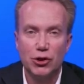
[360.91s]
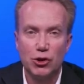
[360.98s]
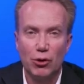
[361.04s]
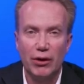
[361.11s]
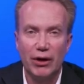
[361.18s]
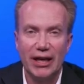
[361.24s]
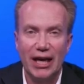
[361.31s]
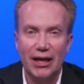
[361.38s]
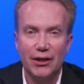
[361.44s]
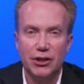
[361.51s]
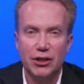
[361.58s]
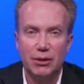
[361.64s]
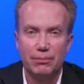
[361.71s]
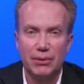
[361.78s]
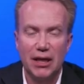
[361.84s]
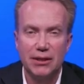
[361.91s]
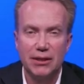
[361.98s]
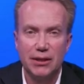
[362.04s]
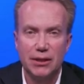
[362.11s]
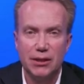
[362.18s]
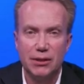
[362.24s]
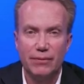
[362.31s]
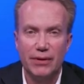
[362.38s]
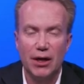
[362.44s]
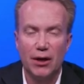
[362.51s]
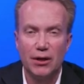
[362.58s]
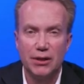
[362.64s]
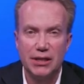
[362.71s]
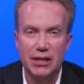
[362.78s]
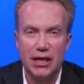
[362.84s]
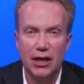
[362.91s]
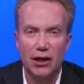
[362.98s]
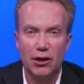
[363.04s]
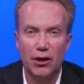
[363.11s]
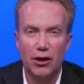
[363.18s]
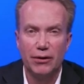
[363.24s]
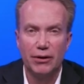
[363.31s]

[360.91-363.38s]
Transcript: soaring energy prices we are seeing